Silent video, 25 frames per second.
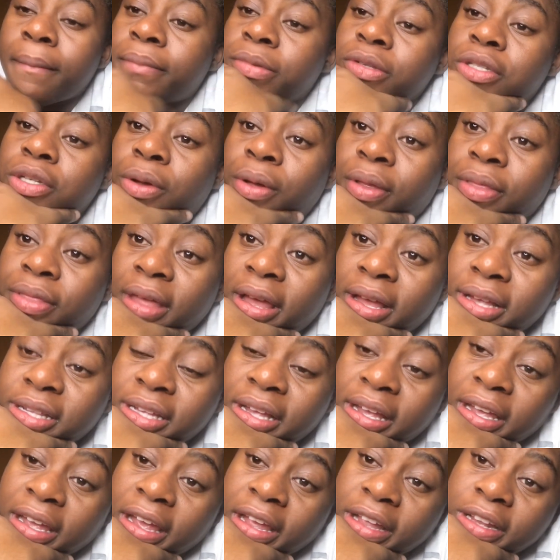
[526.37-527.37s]
So thanks
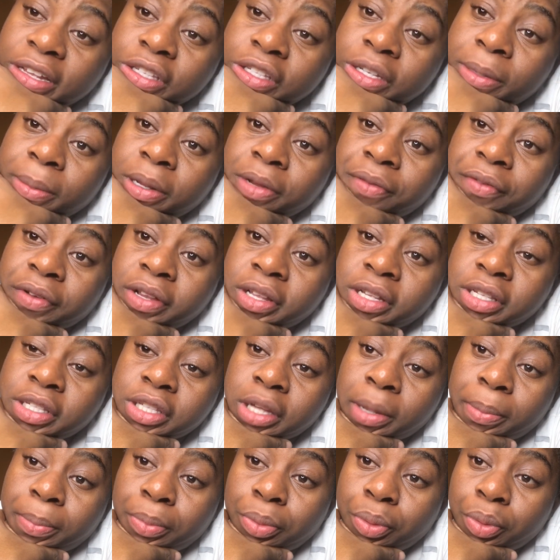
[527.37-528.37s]
again so much for the
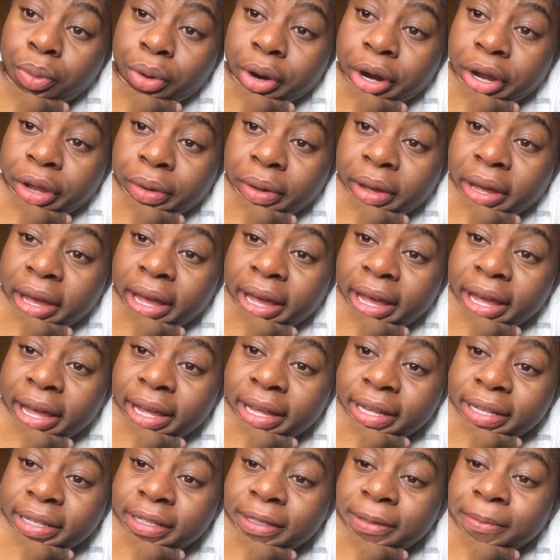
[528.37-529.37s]
support, you
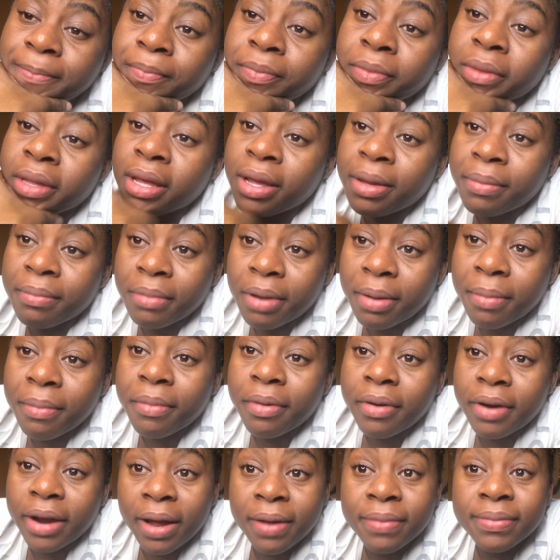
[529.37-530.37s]
guys.
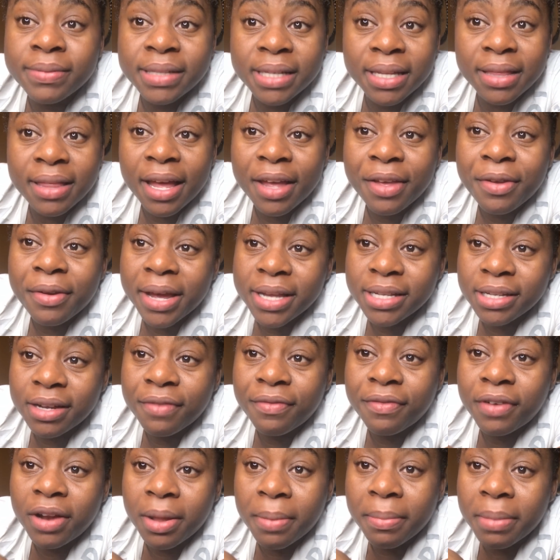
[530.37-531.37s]
Remember, I've seen that you guys are
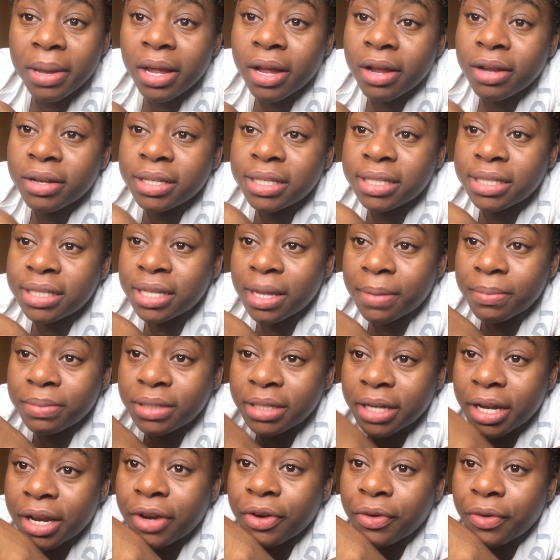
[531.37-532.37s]
following me on
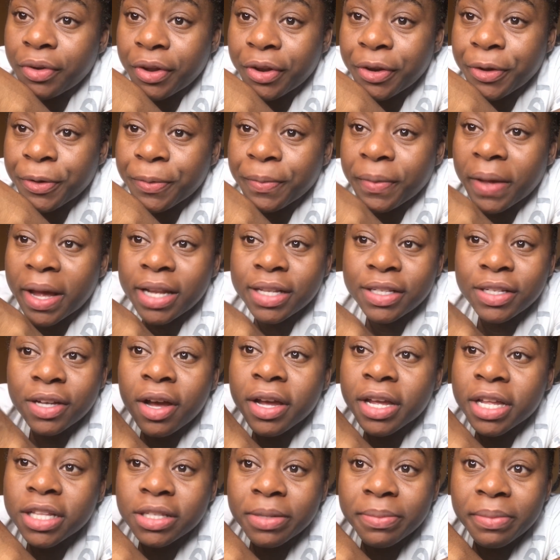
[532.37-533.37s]
Snapchat now, you know, and
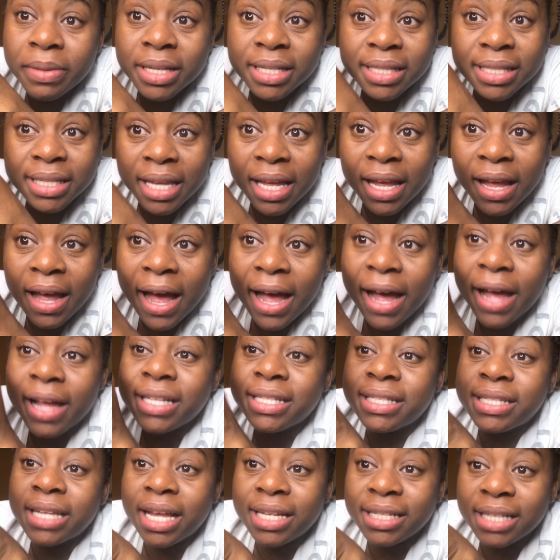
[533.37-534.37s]
talking to me. See,
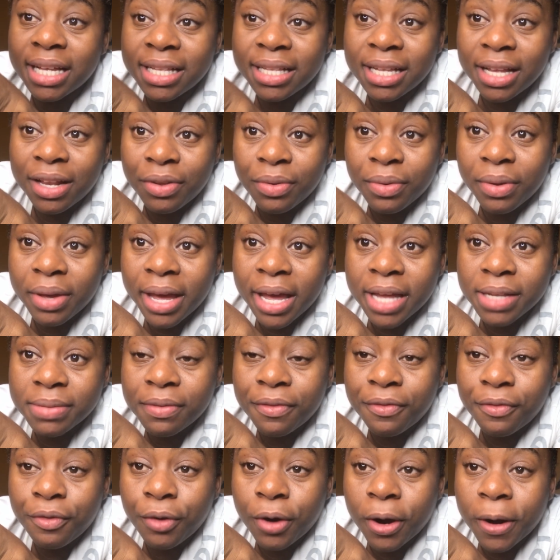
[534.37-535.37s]
as I tell you guys
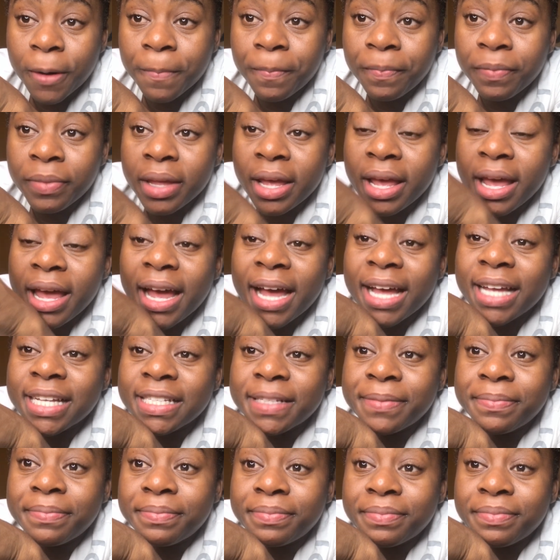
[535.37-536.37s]
before, I
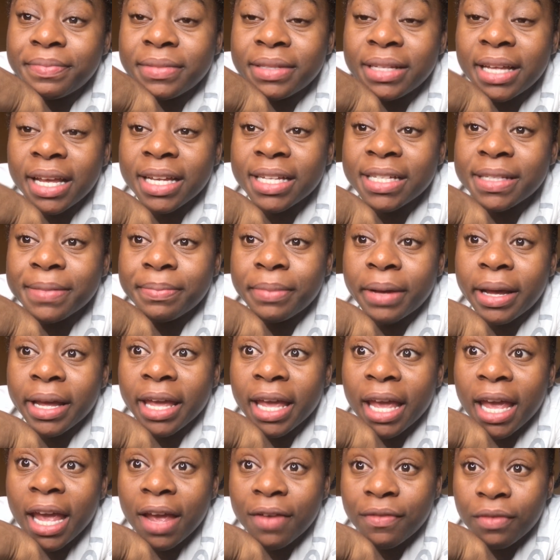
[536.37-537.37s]
text
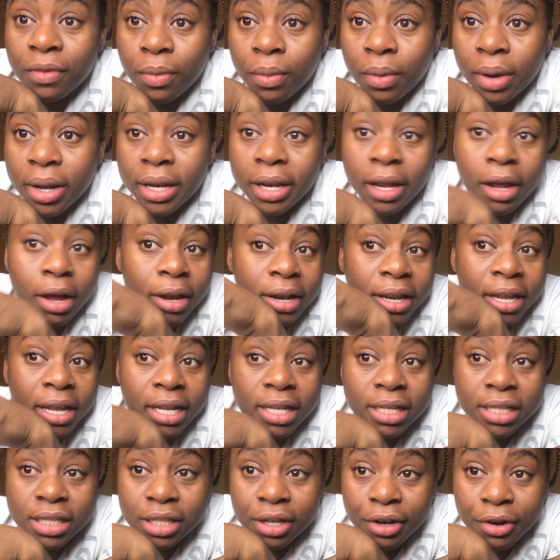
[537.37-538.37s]
back everyone on
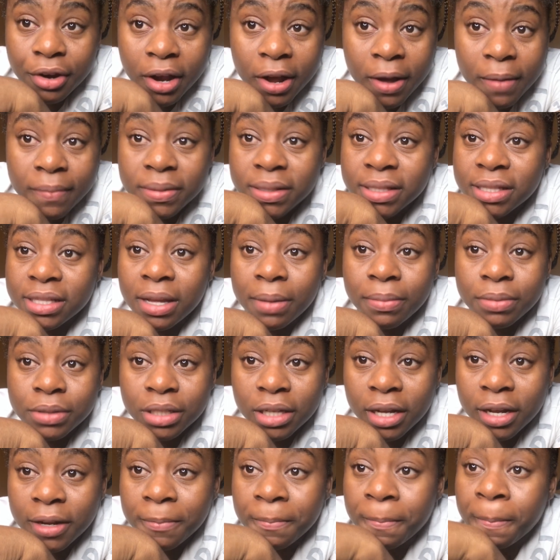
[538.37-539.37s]
Instagram,
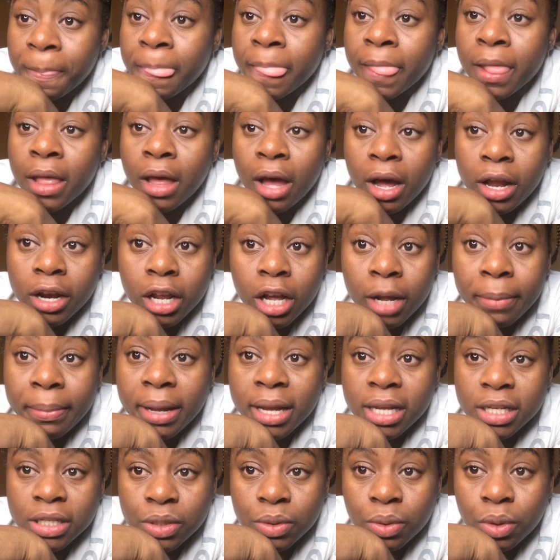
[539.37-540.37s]
Snapchat, and all
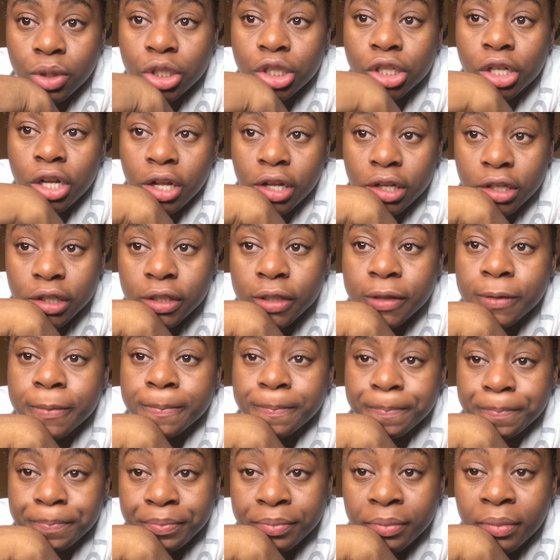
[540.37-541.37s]
my socials.
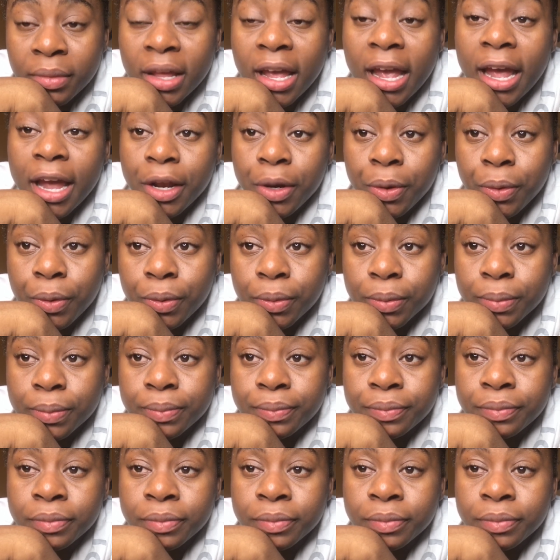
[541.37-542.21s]
I do.